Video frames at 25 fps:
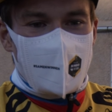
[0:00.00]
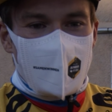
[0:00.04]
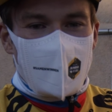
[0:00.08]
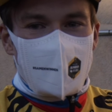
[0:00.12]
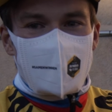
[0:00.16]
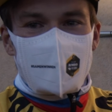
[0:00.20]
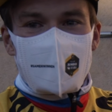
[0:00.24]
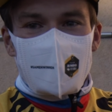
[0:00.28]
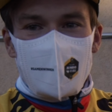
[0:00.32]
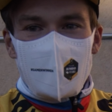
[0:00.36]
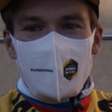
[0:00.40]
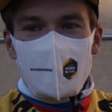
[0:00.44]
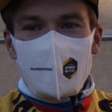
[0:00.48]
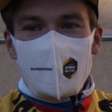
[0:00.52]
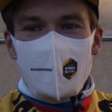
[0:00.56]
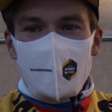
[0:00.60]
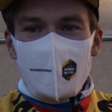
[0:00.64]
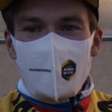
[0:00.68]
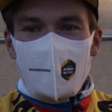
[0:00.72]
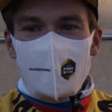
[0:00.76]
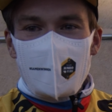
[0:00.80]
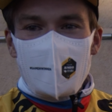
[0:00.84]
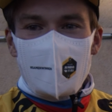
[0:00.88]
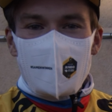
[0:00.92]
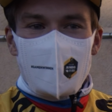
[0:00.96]
let's say
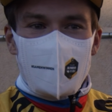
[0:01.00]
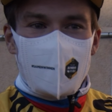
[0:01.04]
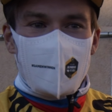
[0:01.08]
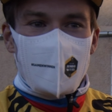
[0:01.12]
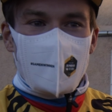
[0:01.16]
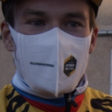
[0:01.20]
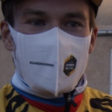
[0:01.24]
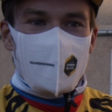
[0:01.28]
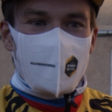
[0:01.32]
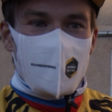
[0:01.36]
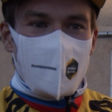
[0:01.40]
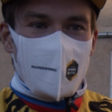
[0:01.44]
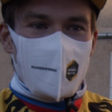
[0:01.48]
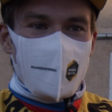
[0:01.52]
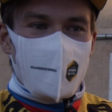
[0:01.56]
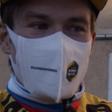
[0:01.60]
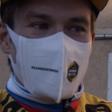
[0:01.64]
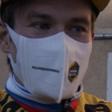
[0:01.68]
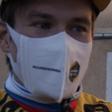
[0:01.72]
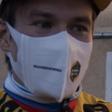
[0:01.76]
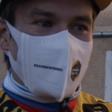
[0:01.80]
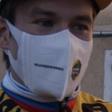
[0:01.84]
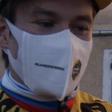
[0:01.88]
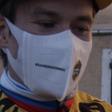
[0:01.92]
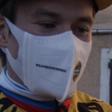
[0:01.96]
uh, I'm, I'm, uh,
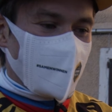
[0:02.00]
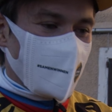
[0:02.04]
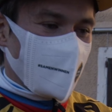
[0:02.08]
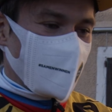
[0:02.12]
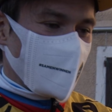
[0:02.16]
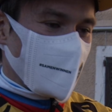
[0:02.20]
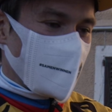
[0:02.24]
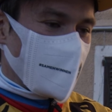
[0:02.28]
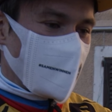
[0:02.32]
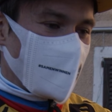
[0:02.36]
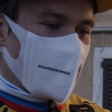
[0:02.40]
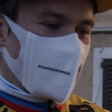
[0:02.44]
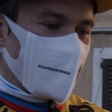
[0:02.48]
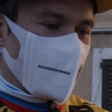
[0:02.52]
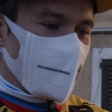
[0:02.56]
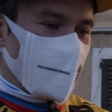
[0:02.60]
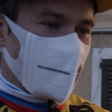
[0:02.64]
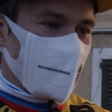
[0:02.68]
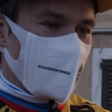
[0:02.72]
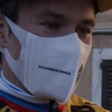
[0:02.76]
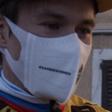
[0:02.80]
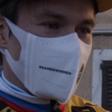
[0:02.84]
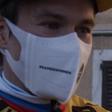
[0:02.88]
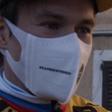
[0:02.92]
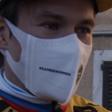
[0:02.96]
I'm, i
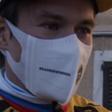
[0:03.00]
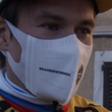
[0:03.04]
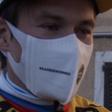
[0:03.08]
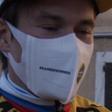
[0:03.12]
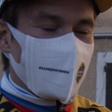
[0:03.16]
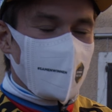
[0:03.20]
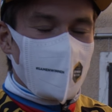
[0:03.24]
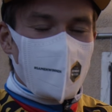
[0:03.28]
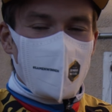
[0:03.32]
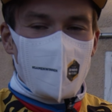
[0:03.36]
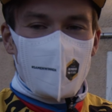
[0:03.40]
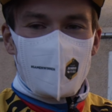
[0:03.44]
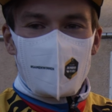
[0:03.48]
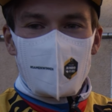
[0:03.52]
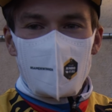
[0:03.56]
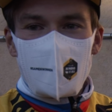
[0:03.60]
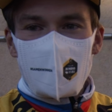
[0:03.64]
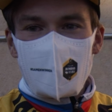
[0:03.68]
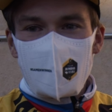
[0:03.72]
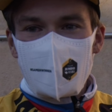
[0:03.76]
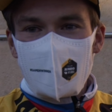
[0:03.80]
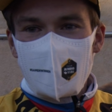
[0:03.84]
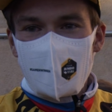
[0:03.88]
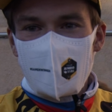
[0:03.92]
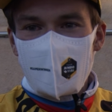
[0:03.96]
will be fine
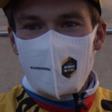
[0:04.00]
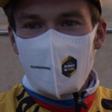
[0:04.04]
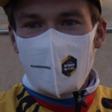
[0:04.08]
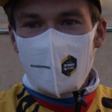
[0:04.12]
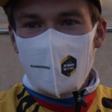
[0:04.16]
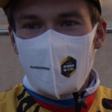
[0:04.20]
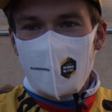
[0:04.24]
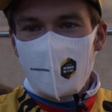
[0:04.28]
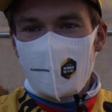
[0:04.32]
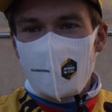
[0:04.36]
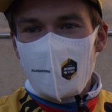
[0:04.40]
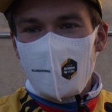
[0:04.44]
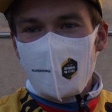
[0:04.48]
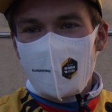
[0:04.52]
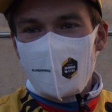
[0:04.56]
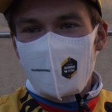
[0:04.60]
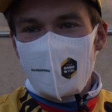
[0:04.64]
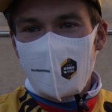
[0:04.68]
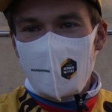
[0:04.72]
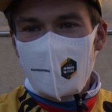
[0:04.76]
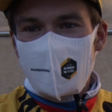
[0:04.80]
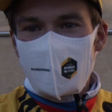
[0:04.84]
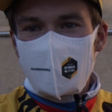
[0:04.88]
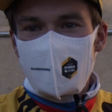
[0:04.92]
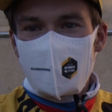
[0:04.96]
probably in, in a couple of
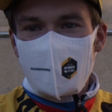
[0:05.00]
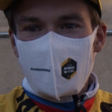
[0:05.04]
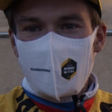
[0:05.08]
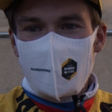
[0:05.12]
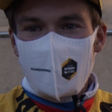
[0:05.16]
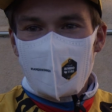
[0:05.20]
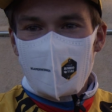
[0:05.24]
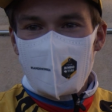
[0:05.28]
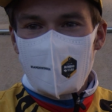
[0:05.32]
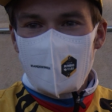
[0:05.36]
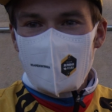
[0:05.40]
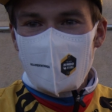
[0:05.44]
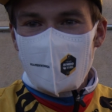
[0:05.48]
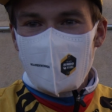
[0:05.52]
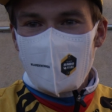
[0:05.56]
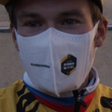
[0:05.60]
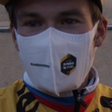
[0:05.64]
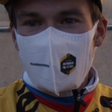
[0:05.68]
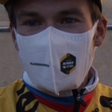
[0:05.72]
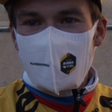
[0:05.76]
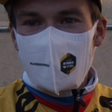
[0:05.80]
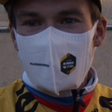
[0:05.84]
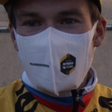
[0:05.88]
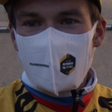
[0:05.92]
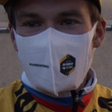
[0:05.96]
days or in a
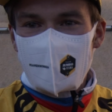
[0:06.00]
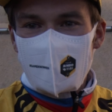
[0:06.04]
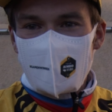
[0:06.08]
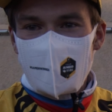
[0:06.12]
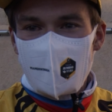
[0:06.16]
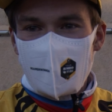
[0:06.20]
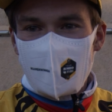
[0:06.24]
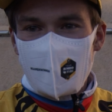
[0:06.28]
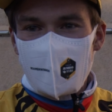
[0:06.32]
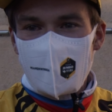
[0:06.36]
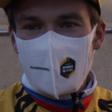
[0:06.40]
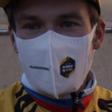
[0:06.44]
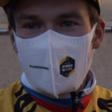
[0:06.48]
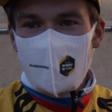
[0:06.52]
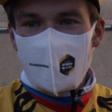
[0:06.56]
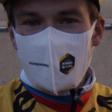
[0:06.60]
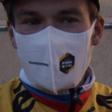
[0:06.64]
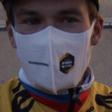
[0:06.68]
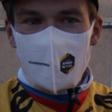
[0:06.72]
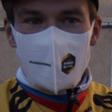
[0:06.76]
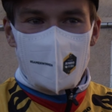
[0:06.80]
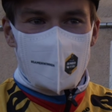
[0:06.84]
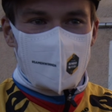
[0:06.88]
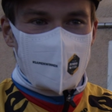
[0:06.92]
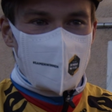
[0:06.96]
week. Uh, so uh,
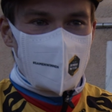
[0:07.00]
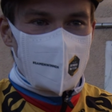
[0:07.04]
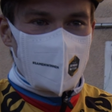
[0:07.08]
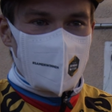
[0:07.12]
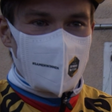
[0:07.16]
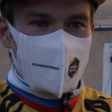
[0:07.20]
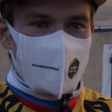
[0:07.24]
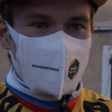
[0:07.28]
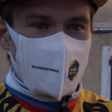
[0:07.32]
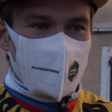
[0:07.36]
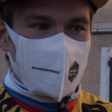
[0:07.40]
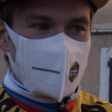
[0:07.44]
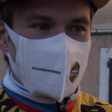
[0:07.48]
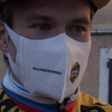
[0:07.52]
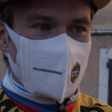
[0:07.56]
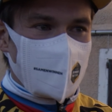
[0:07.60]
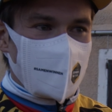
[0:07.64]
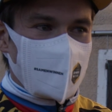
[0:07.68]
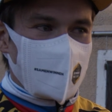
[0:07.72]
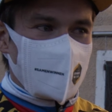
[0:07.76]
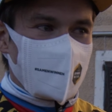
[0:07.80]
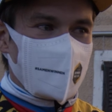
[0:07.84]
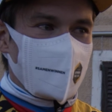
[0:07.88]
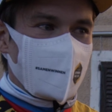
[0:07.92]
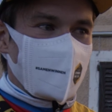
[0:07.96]
yeah, uh, first I
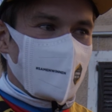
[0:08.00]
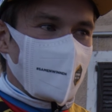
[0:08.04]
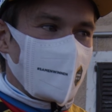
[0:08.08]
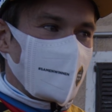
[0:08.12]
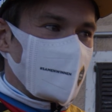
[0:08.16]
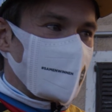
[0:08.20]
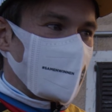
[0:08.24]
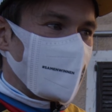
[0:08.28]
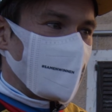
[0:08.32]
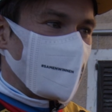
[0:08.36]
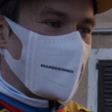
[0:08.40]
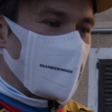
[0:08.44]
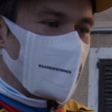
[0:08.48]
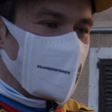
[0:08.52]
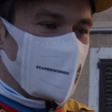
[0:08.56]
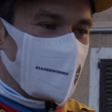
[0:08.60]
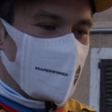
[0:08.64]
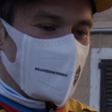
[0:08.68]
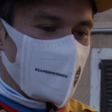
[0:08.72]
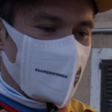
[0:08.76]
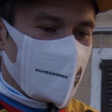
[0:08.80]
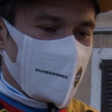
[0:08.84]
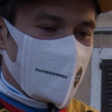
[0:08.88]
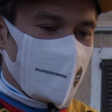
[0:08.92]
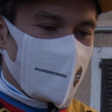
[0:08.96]
need to take some rest
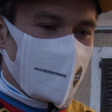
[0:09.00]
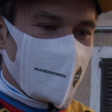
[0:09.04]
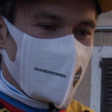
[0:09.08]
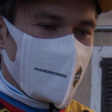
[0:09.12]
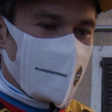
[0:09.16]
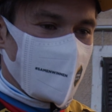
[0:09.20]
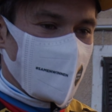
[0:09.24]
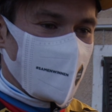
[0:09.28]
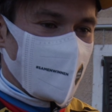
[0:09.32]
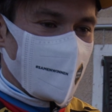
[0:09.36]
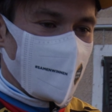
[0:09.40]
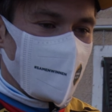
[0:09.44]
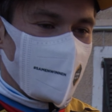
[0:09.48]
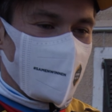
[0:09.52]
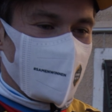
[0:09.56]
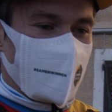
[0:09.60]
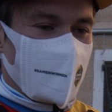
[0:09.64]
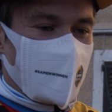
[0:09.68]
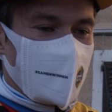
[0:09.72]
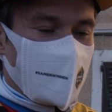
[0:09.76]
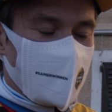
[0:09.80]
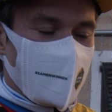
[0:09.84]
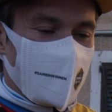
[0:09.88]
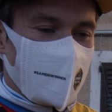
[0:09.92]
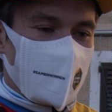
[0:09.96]
and then uh,
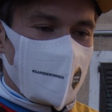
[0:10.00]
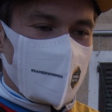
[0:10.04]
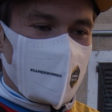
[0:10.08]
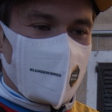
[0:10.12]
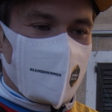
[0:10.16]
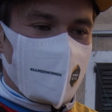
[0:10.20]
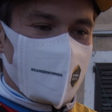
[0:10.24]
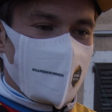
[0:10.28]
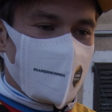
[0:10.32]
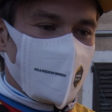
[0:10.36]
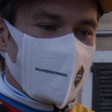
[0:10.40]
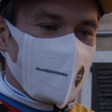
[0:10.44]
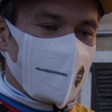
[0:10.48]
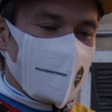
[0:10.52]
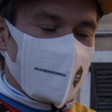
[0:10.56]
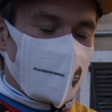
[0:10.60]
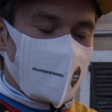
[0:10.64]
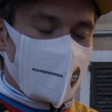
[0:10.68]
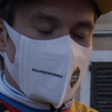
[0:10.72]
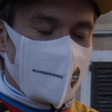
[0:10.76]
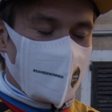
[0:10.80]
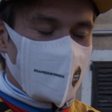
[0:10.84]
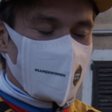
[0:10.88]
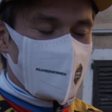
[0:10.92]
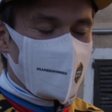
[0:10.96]
hopefully I'm ready for, for
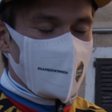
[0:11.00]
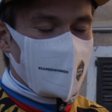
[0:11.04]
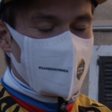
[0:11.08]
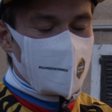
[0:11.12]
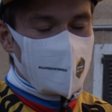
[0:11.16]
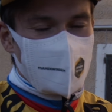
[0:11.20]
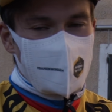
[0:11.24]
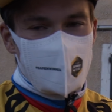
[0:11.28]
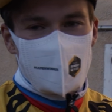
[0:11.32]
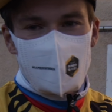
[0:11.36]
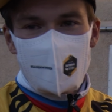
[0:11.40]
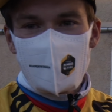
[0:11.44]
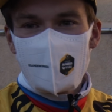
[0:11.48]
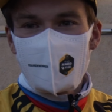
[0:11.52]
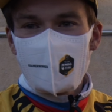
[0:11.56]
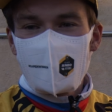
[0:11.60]
the next races.